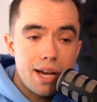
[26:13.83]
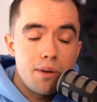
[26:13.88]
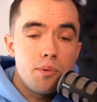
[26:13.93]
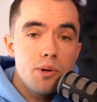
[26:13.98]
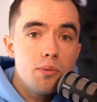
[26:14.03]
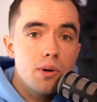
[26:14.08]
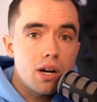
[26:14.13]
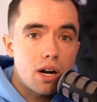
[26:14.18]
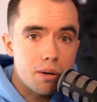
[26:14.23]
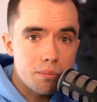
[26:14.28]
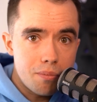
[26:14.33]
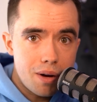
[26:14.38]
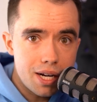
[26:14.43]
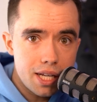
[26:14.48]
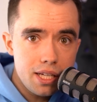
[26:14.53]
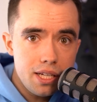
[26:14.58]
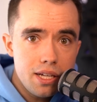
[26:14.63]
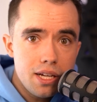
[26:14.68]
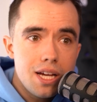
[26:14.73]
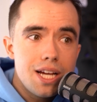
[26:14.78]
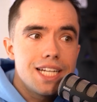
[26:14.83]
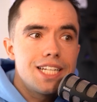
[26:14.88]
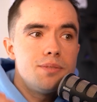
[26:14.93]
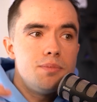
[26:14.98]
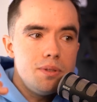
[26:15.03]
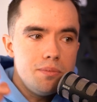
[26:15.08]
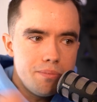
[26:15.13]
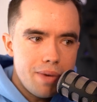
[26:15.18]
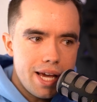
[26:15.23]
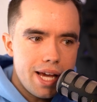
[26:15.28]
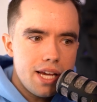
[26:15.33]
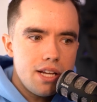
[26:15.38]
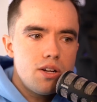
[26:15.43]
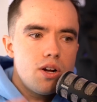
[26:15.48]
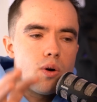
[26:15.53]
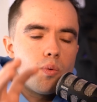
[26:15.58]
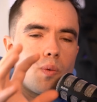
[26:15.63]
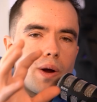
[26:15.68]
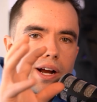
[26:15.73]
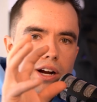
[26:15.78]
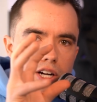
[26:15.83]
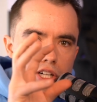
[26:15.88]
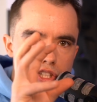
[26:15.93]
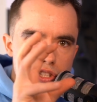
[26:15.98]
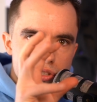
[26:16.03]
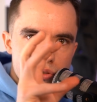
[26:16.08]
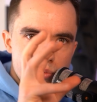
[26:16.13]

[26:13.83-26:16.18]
And we want our money to be made where